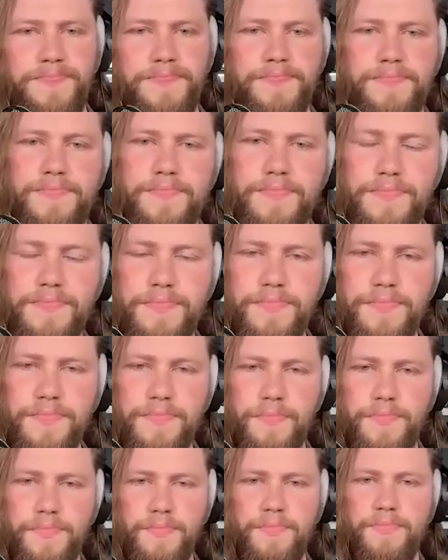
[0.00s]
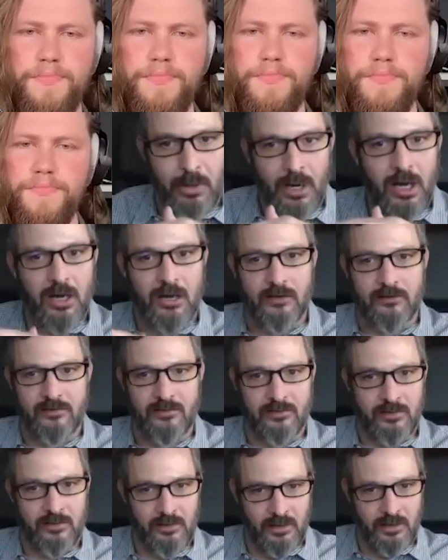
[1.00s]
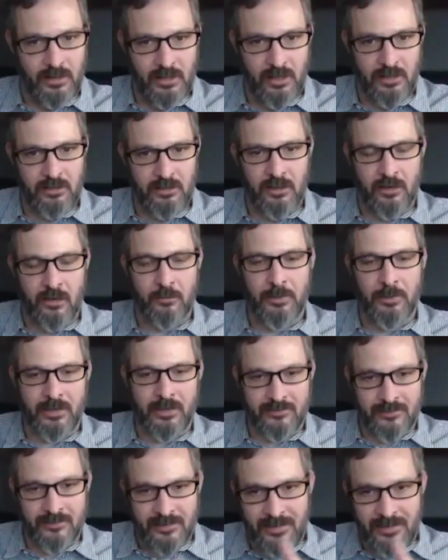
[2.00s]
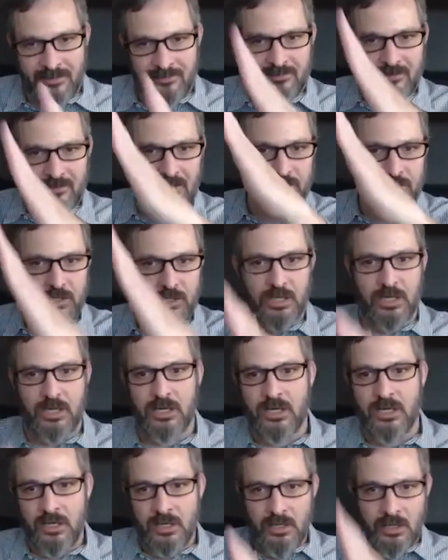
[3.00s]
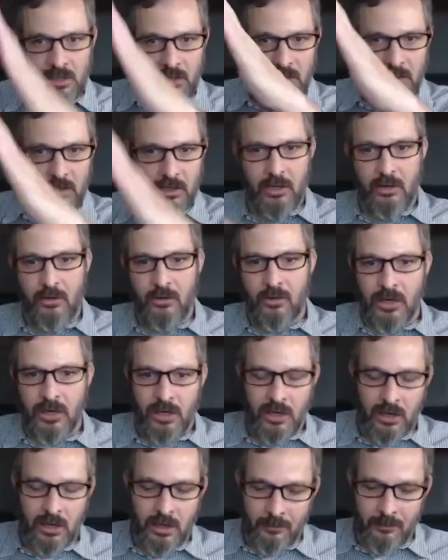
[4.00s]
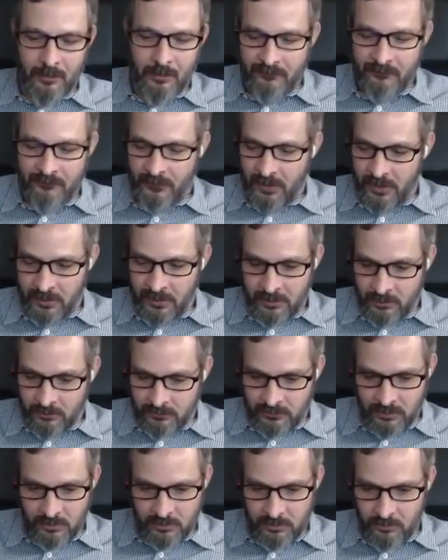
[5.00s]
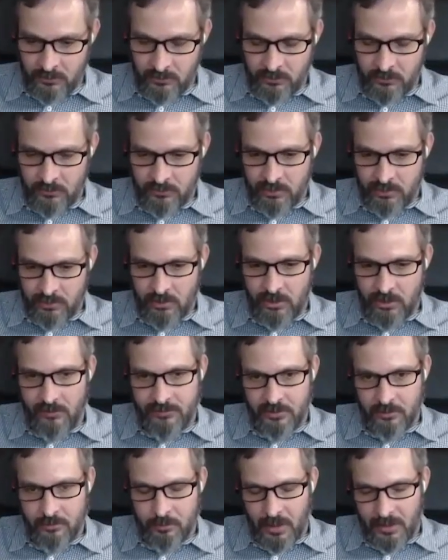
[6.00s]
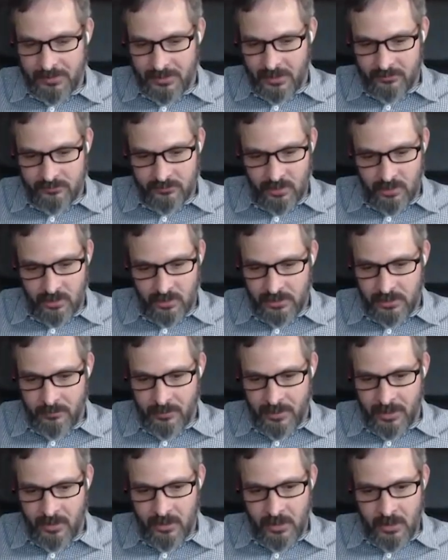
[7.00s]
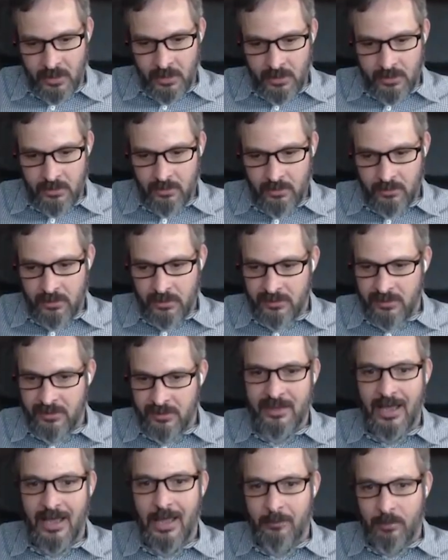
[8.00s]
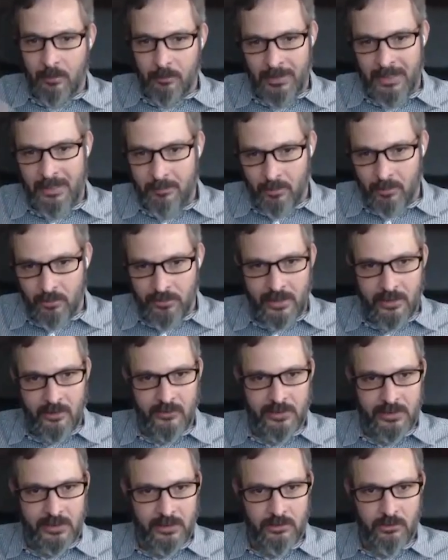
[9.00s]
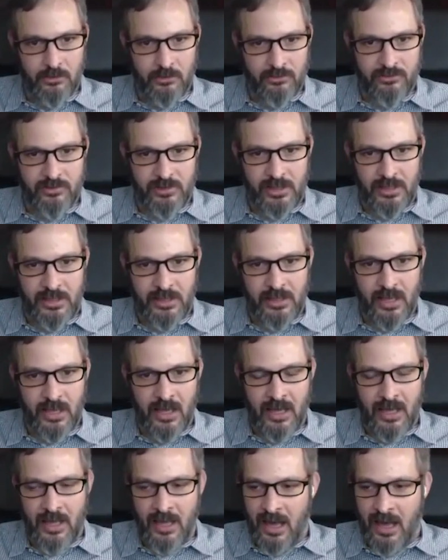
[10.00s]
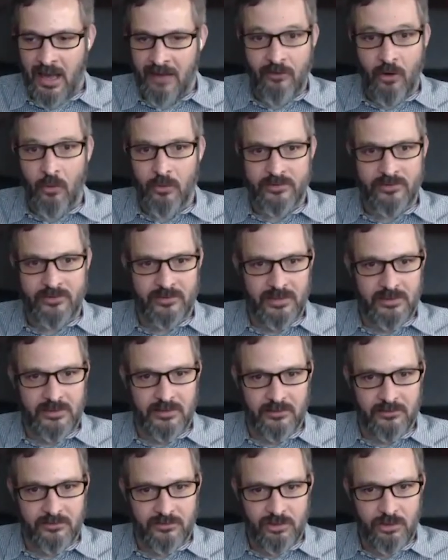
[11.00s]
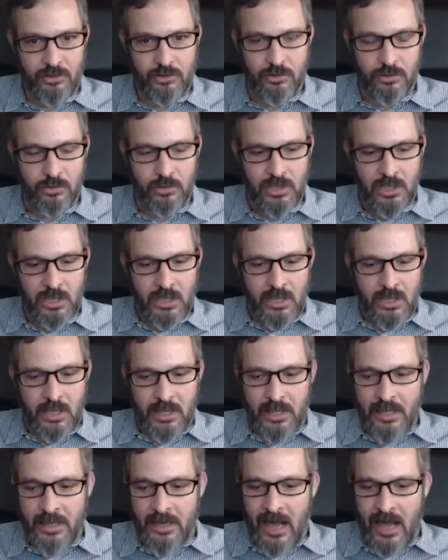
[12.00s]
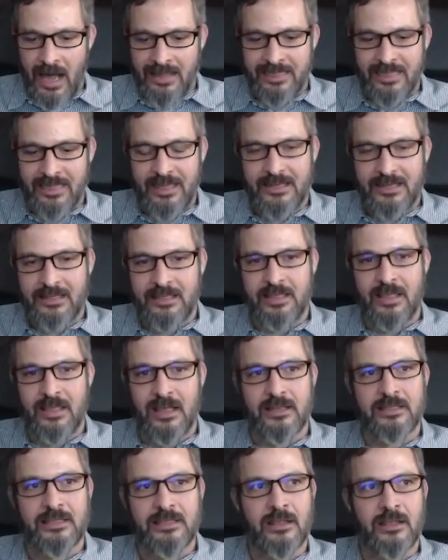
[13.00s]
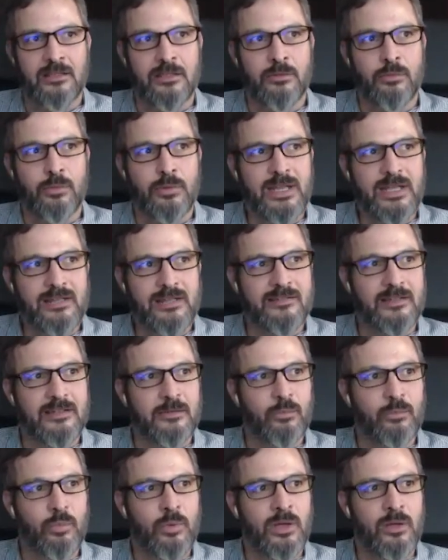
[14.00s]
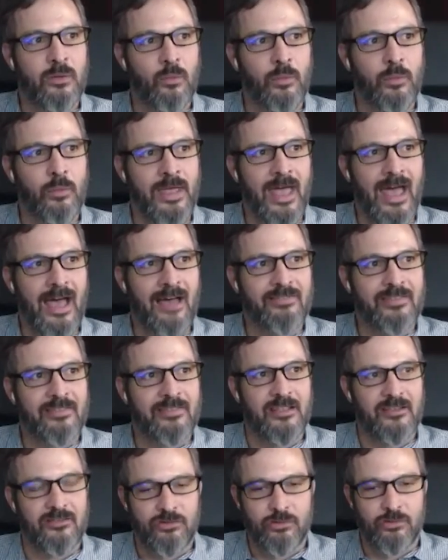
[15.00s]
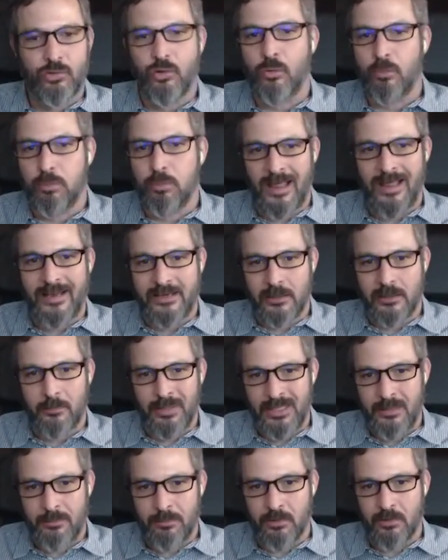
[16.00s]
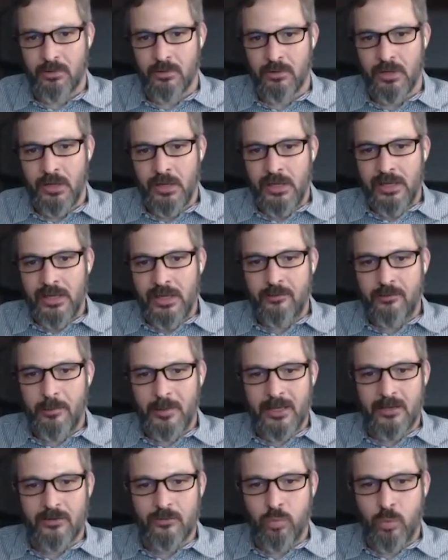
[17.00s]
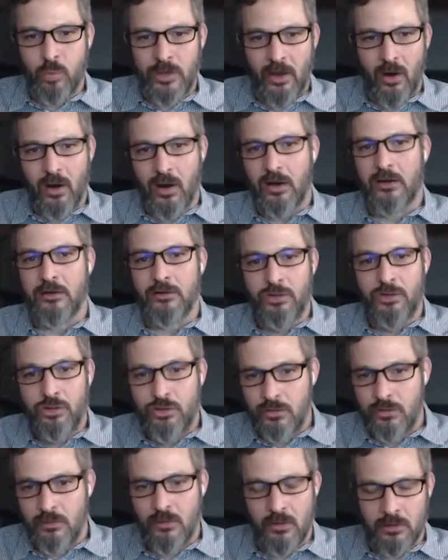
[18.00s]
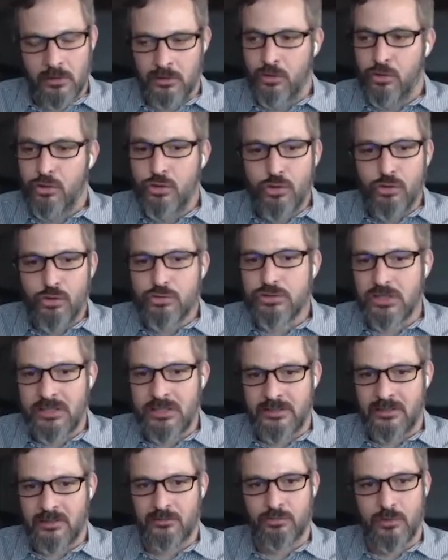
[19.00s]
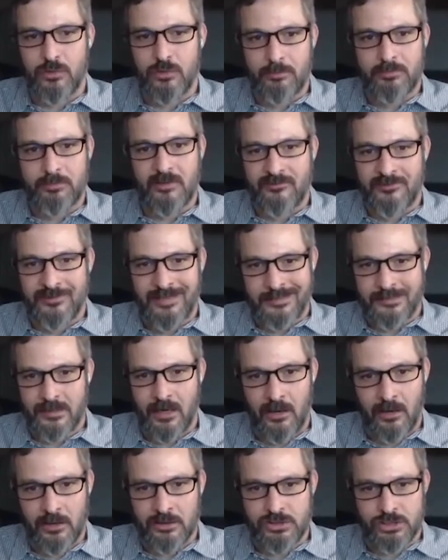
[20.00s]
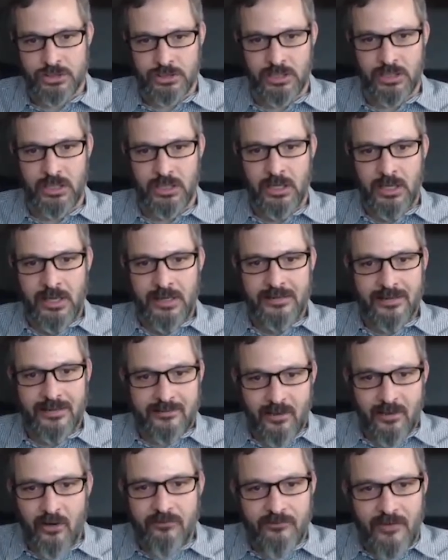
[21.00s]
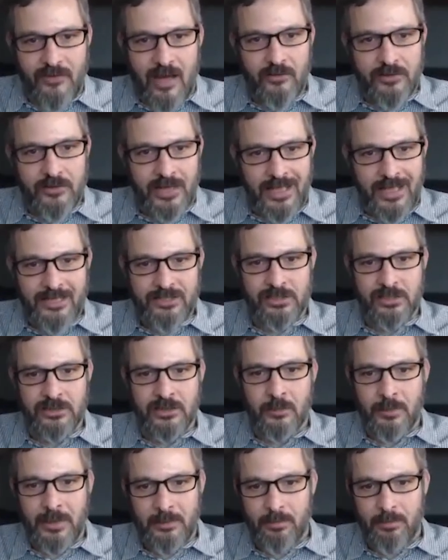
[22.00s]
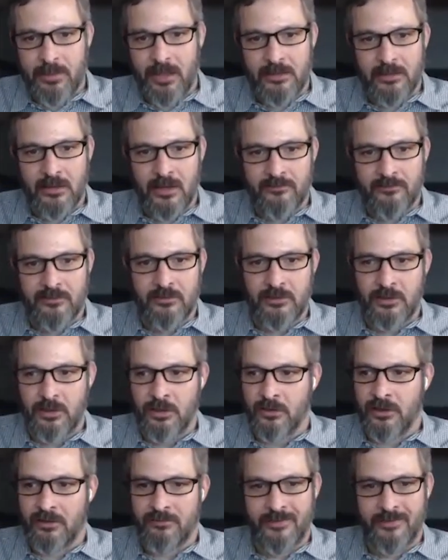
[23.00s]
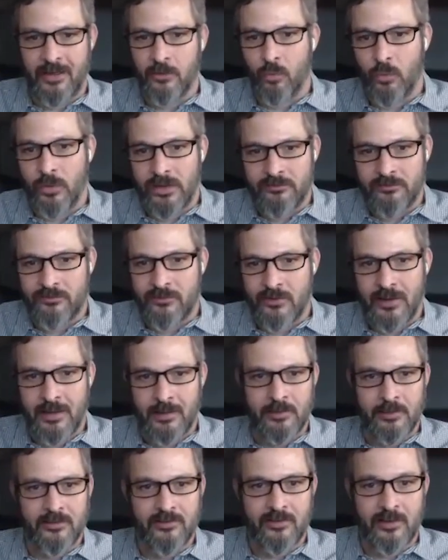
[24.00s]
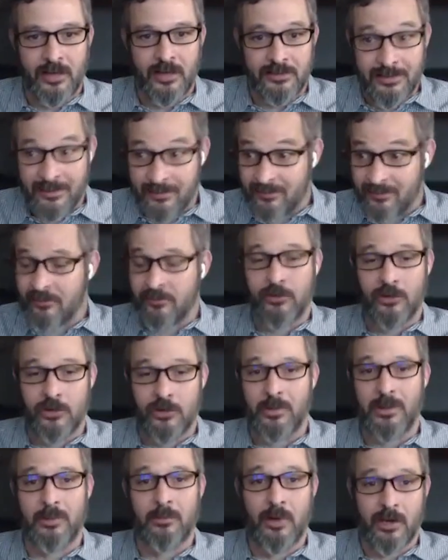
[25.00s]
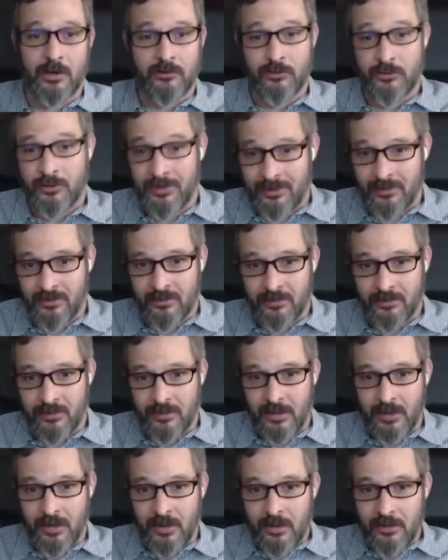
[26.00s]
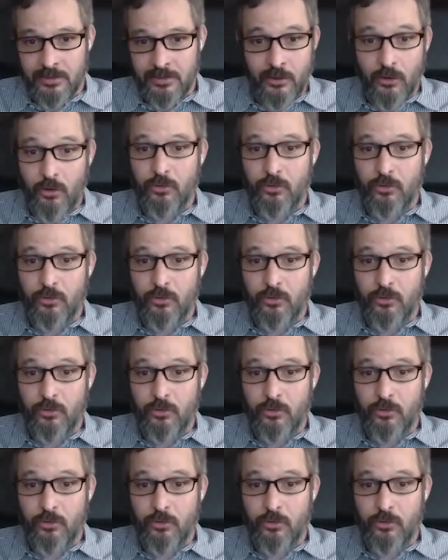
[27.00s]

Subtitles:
We have to work out the bugs, because it is such a, if you started off this podcast talking about, the type of people that are in EUC. I've always seen this too. And I think that the reason we have this cool blend of people is because we are hugely disruptive technology. That's our foundation. The people that loved, that found WinFrame and said, this is going to be my career. Yeah.